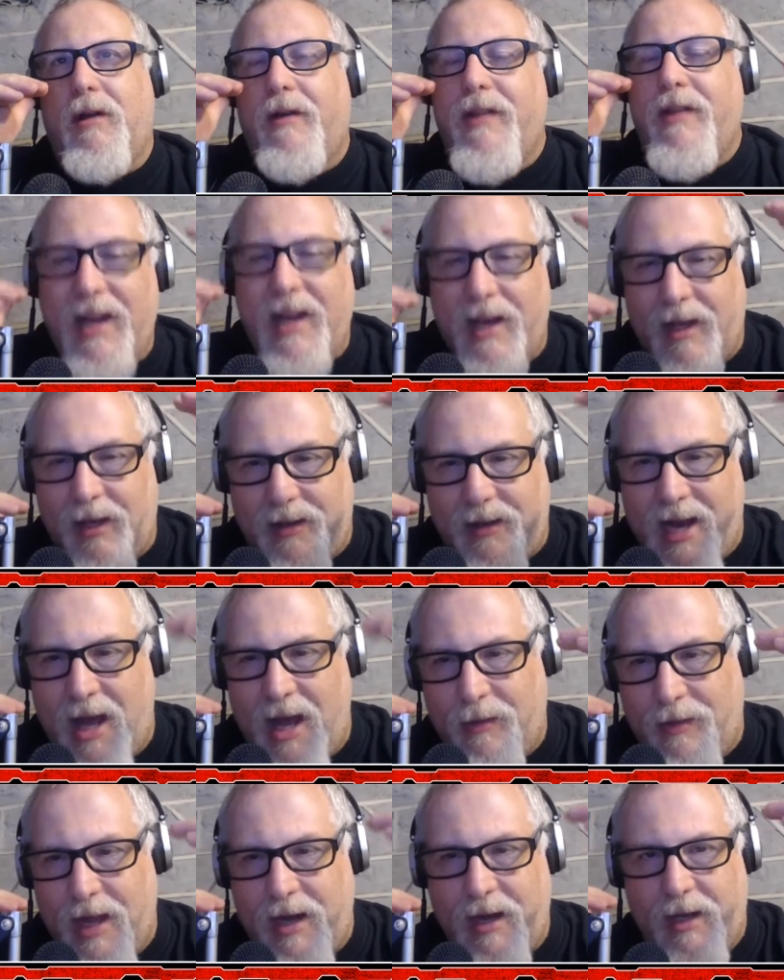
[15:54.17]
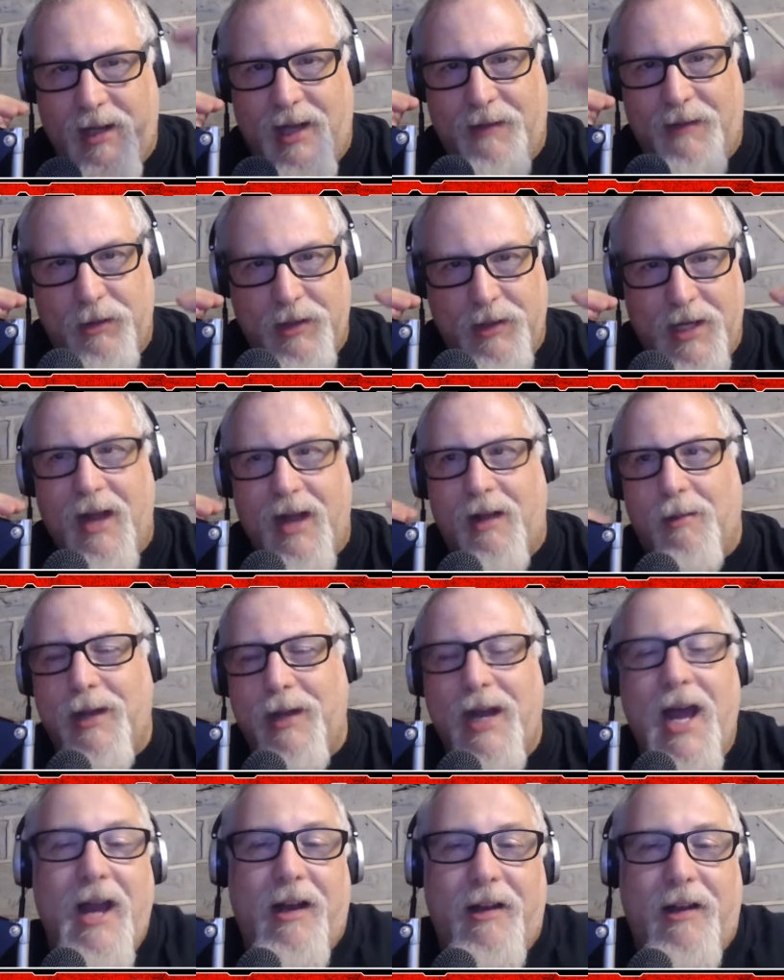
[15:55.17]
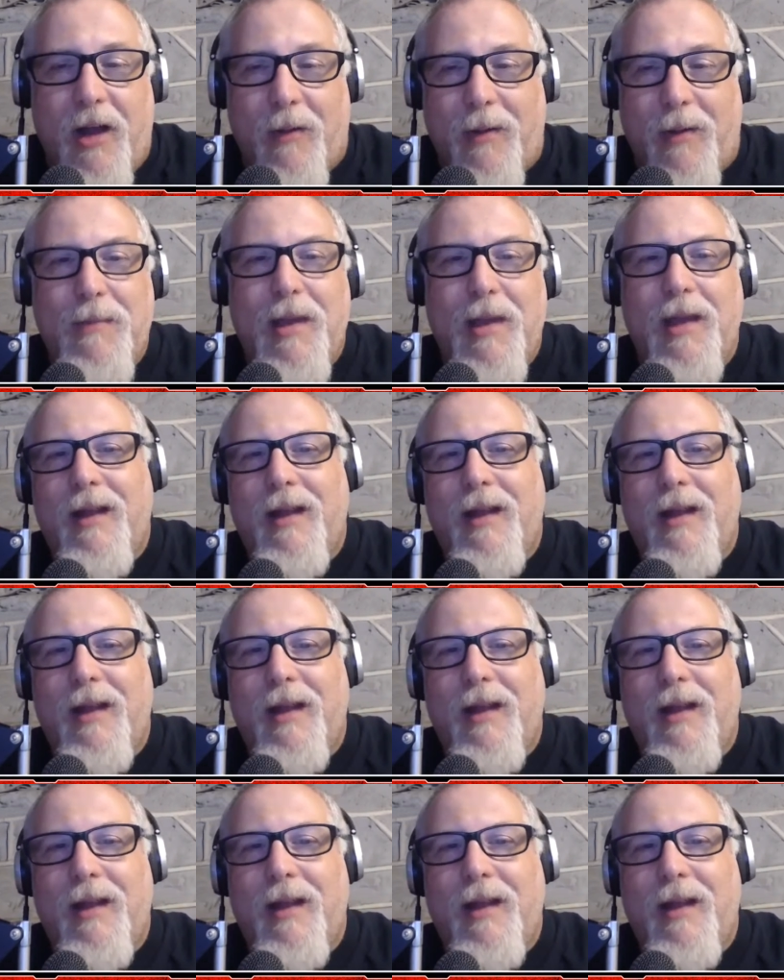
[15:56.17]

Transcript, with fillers: no, they didn't level down, but I don't know.